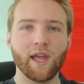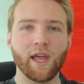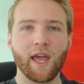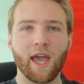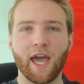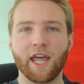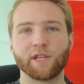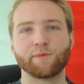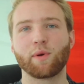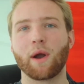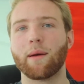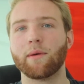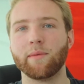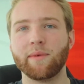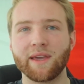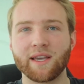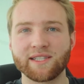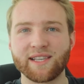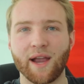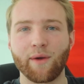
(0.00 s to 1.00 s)
And it's probably
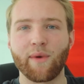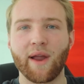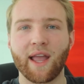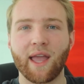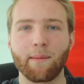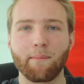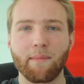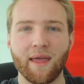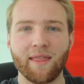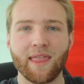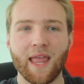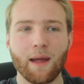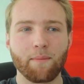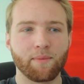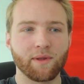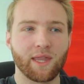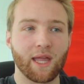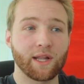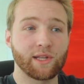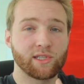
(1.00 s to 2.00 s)
because I recommend that,
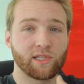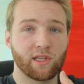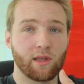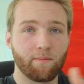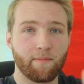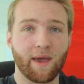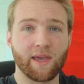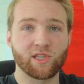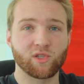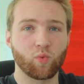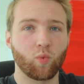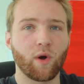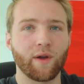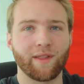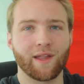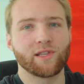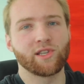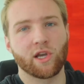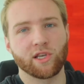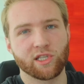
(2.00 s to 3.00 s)
but that's the best one.
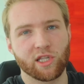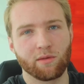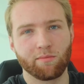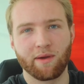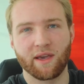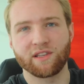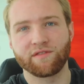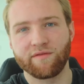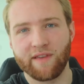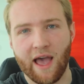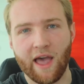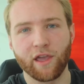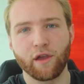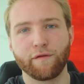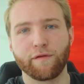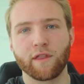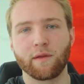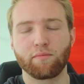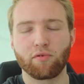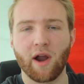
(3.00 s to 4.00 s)
That's also the best value
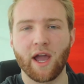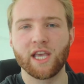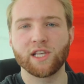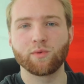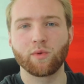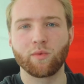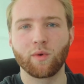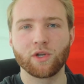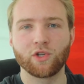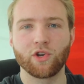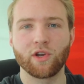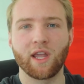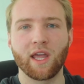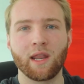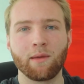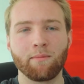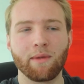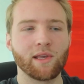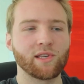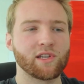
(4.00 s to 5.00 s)
for the price with what you're
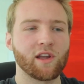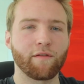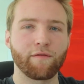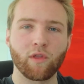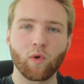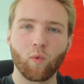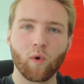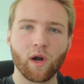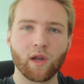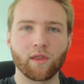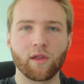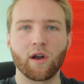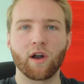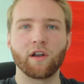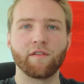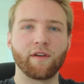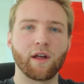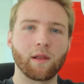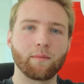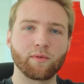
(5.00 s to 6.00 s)
getting based off the work that our
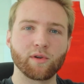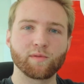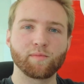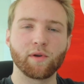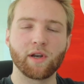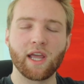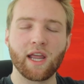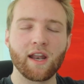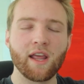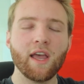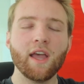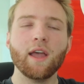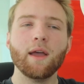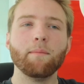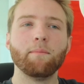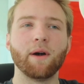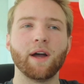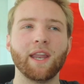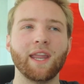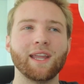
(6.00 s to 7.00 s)
developers put in.
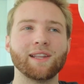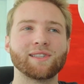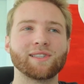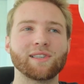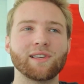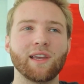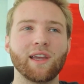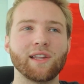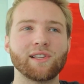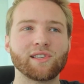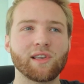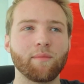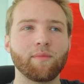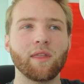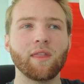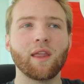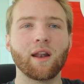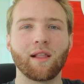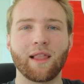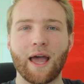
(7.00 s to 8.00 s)
But it's
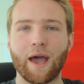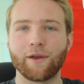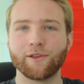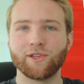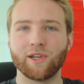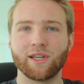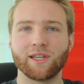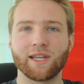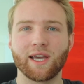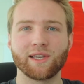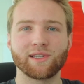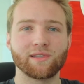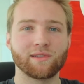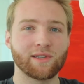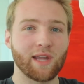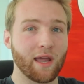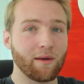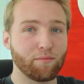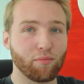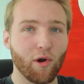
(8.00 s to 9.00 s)
something that allows you to test
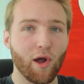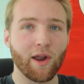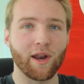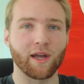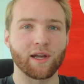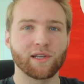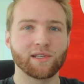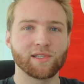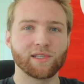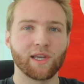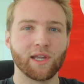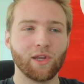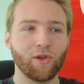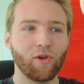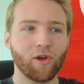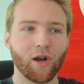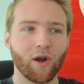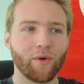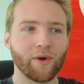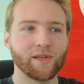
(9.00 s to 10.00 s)
10 products, and you
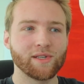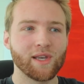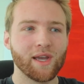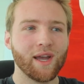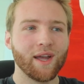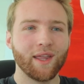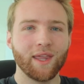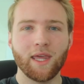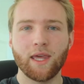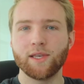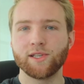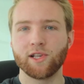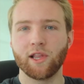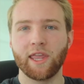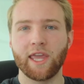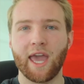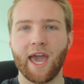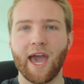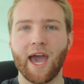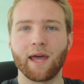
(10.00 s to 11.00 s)
can always
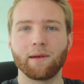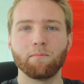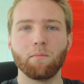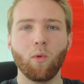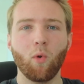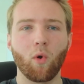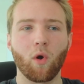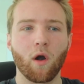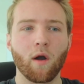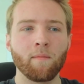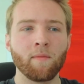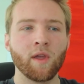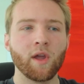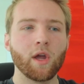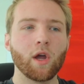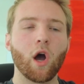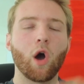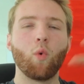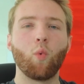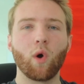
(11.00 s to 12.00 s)
easily add more.
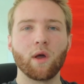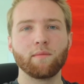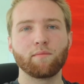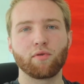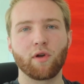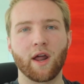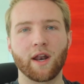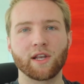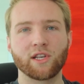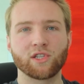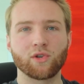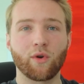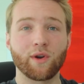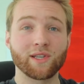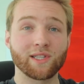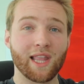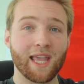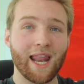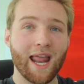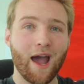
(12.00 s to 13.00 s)
A one product store
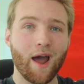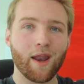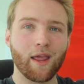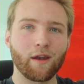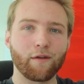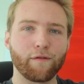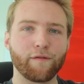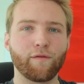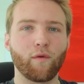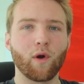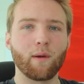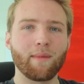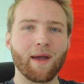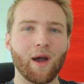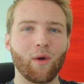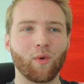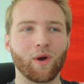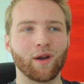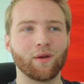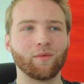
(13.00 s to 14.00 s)
is laid out in a
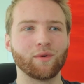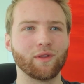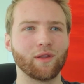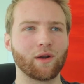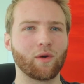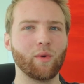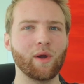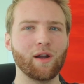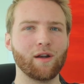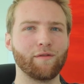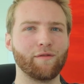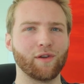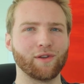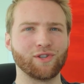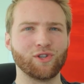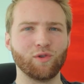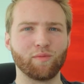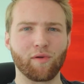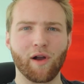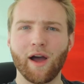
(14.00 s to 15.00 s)
format where it would look weird if you
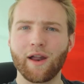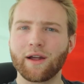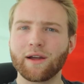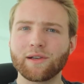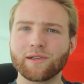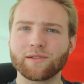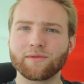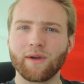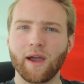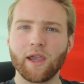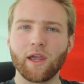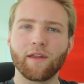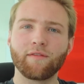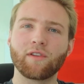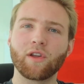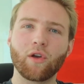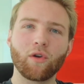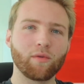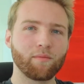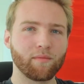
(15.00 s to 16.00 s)
had two products, right? You'd have
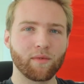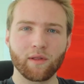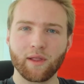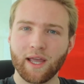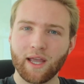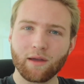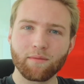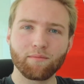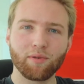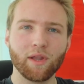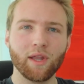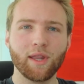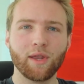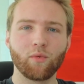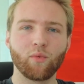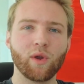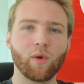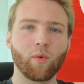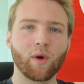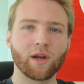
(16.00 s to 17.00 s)
to like completely
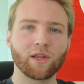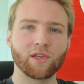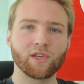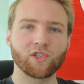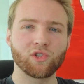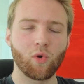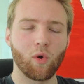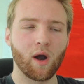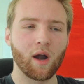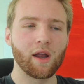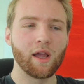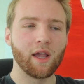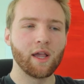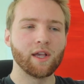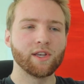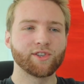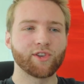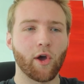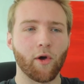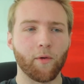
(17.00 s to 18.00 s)
rework the store.
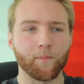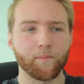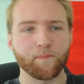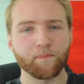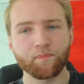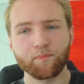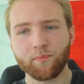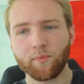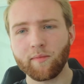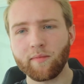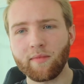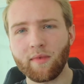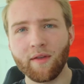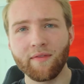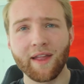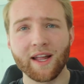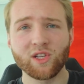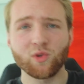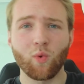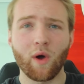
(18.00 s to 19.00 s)
So
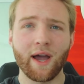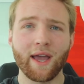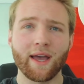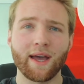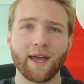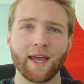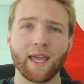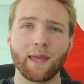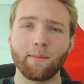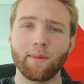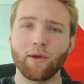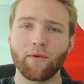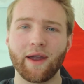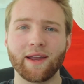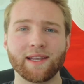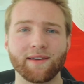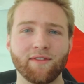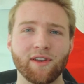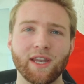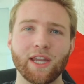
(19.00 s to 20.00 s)
that's why it can be
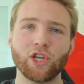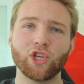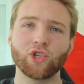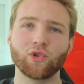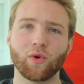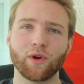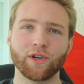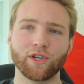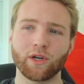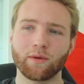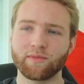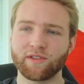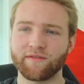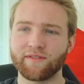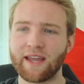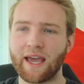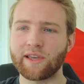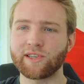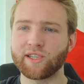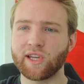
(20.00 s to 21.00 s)
great to have a niche store in terms
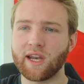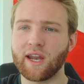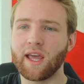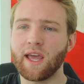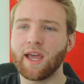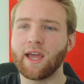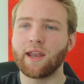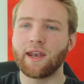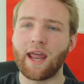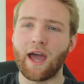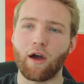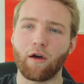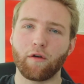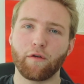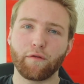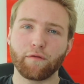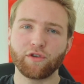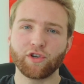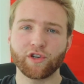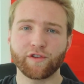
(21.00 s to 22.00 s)
of testing.
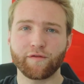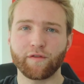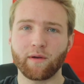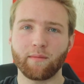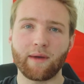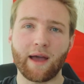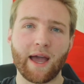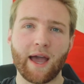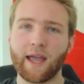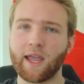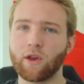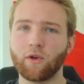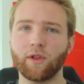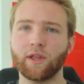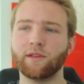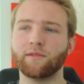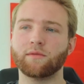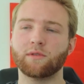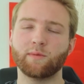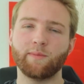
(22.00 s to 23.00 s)
Now, just from, I can
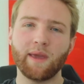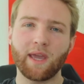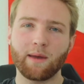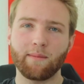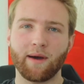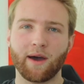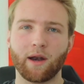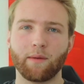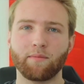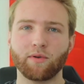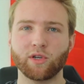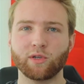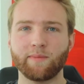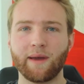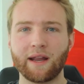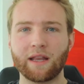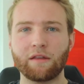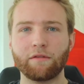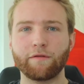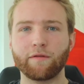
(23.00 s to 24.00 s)
only speak about a
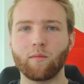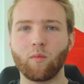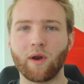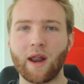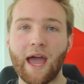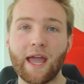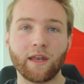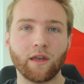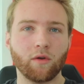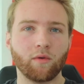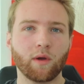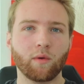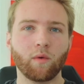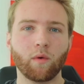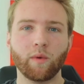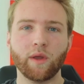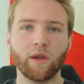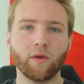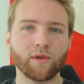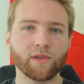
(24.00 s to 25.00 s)
perspective from what I do and
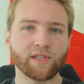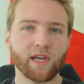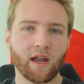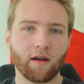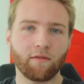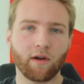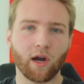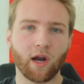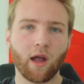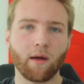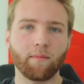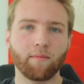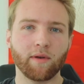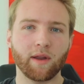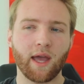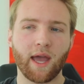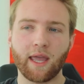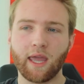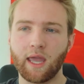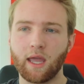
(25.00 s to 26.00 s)
what we do inside of our
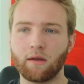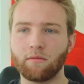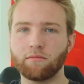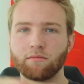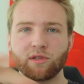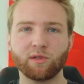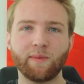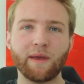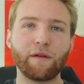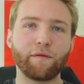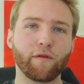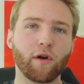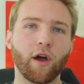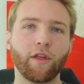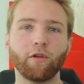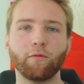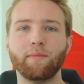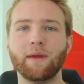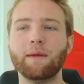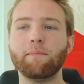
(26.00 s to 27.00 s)
company. I can't speak for
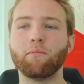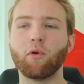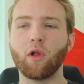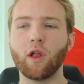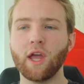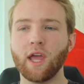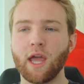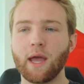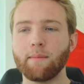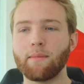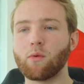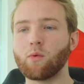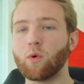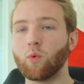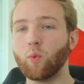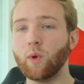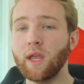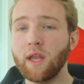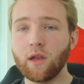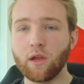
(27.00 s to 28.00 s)
other people, but
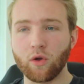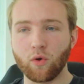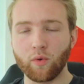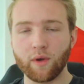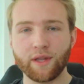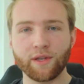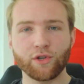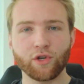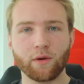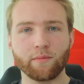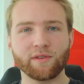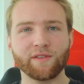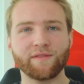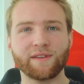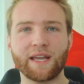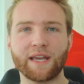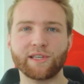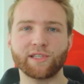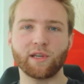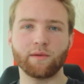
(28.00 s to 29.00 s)
what we do in terms of
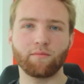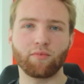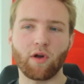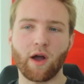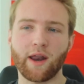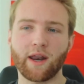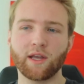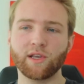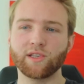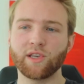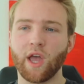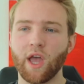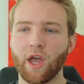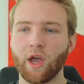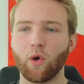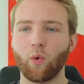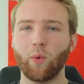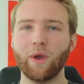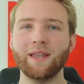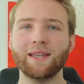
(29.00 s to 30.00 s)
testing products,
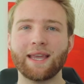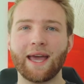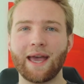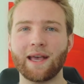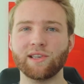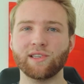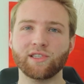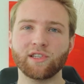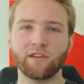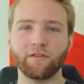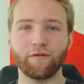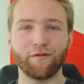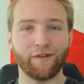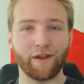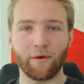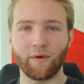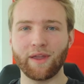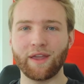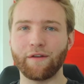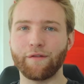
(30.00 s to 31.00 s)
we test
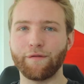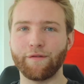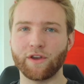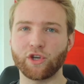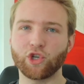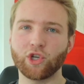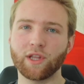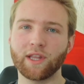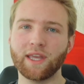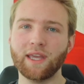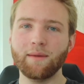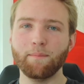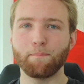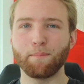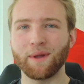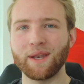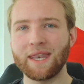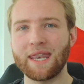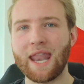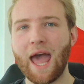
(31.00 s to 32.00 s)
very efficiently,
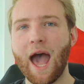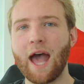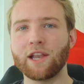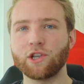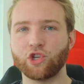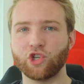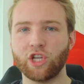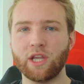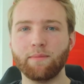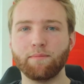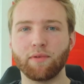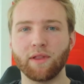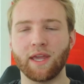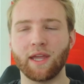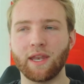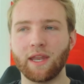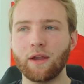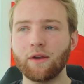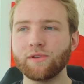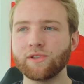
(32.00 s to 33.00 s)
but not cheaply.
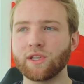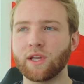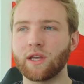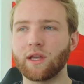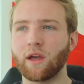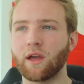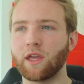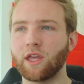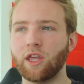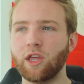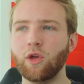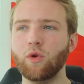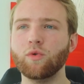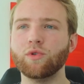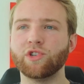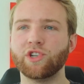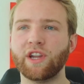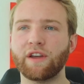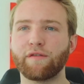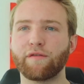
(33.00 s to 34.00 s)
And here's a
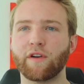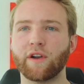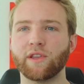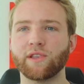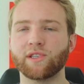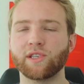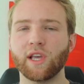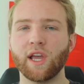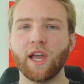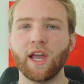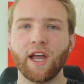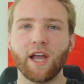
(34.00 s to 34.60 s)
huge difference.